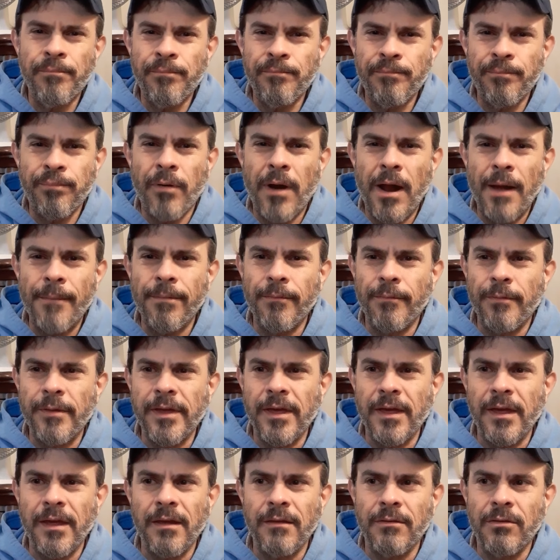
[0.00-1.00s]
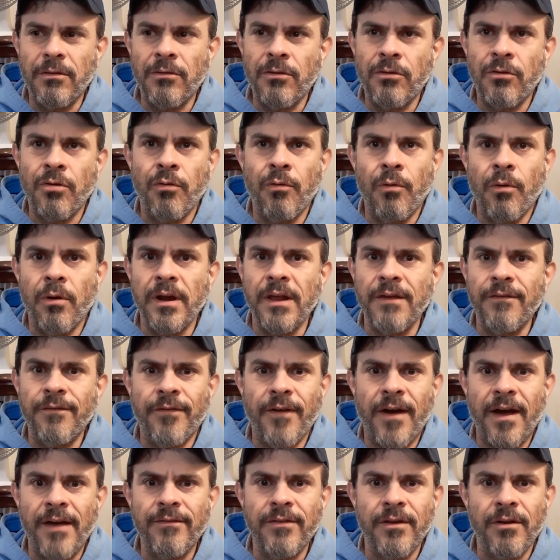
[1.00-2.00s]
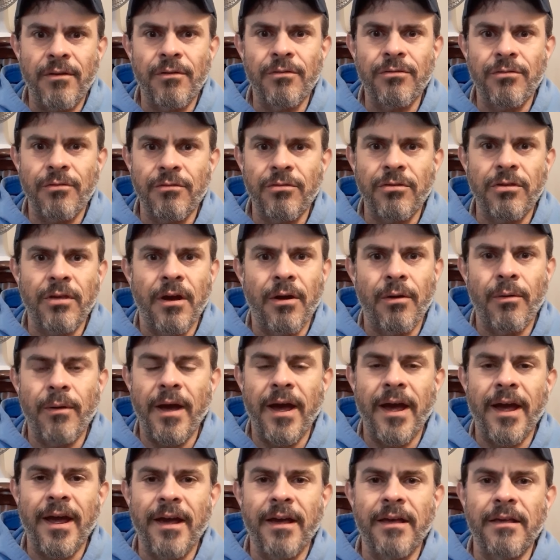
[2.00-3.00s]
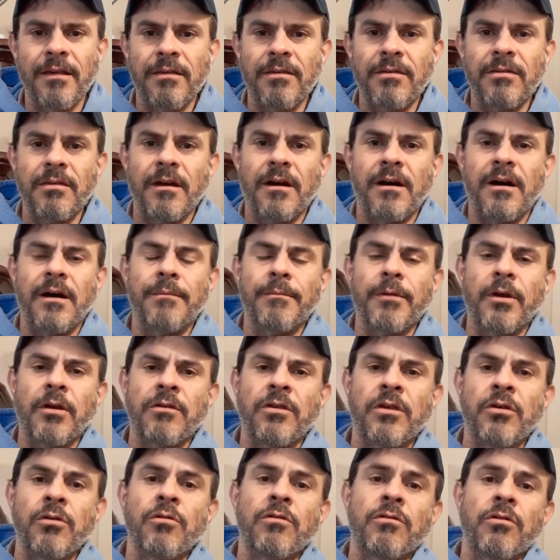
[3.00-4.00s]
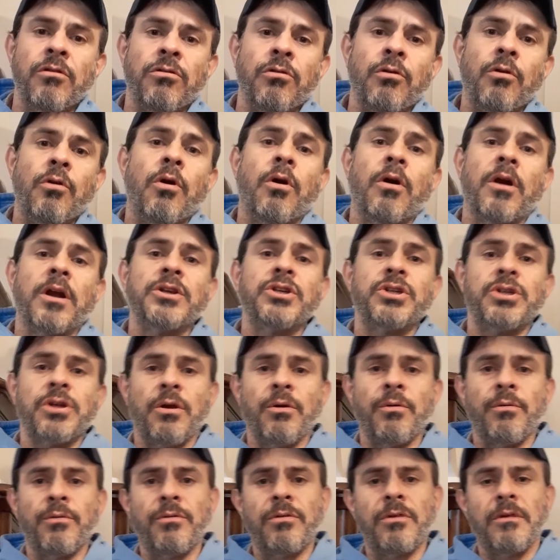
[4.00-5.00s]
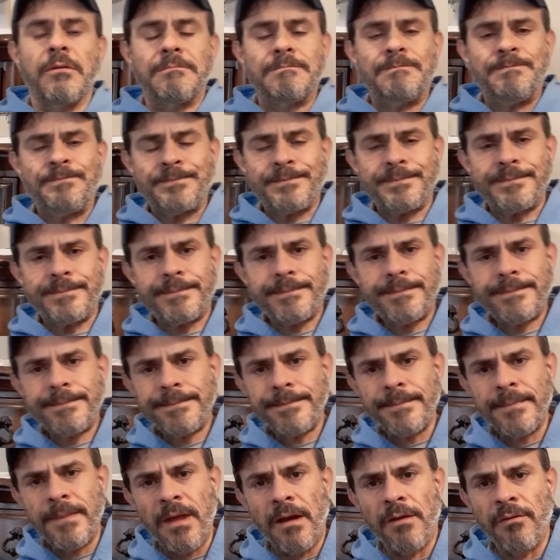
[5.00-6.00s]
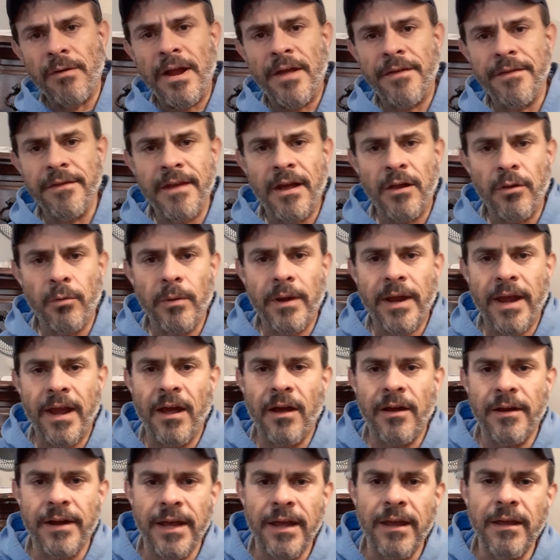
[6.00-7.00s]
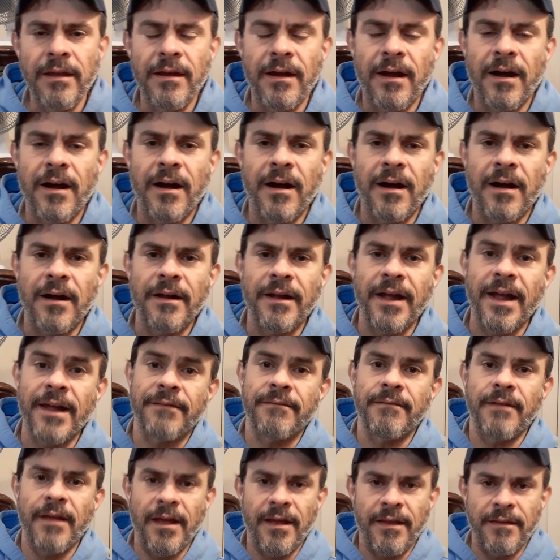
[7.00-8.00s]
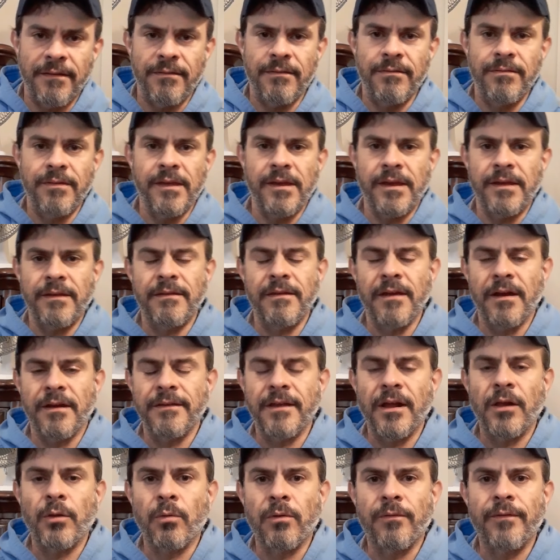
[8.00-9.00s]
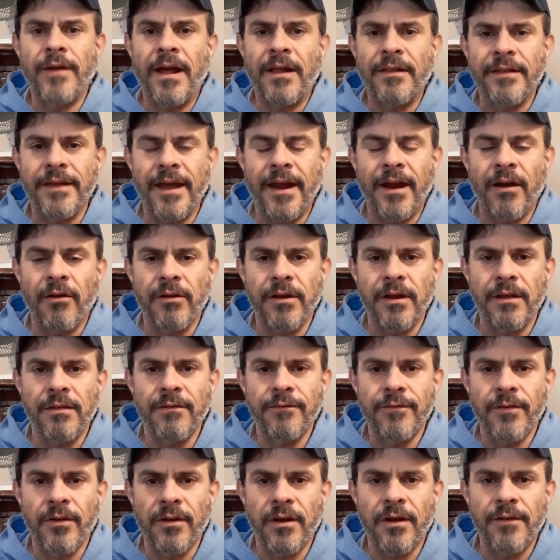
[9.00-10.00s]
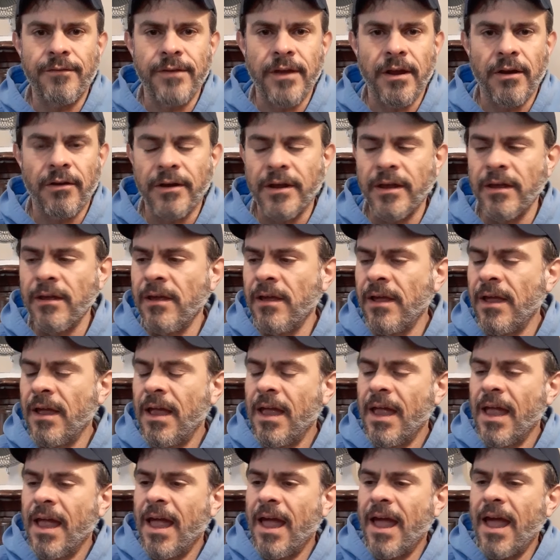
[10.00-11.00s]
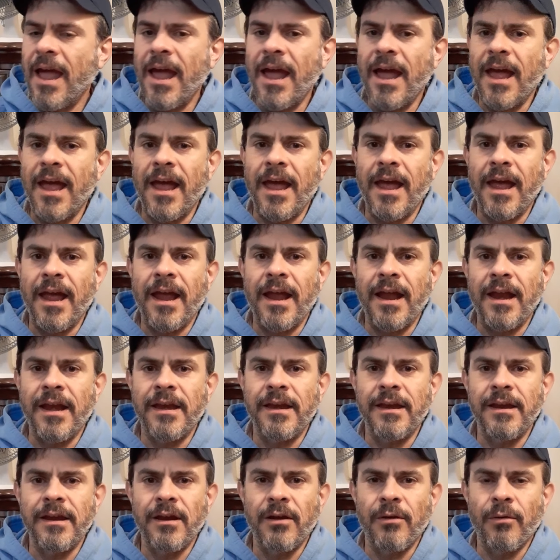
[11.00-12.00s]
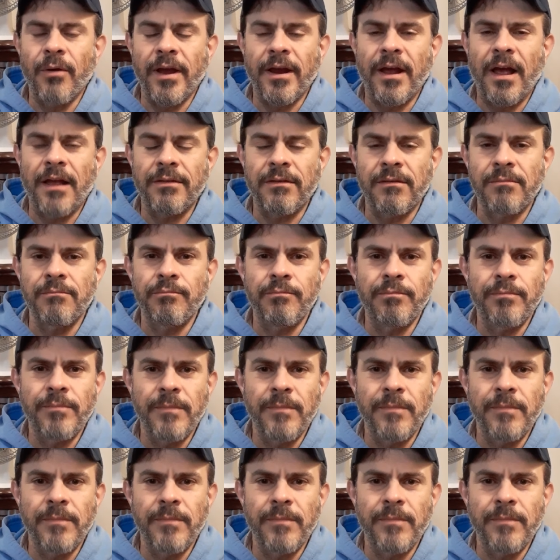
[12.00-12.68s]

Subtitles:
probably 25 years or so, as because he used to do card shows around Delaware County and the Delaware Valley area in the Philadelphia area. And, I got to,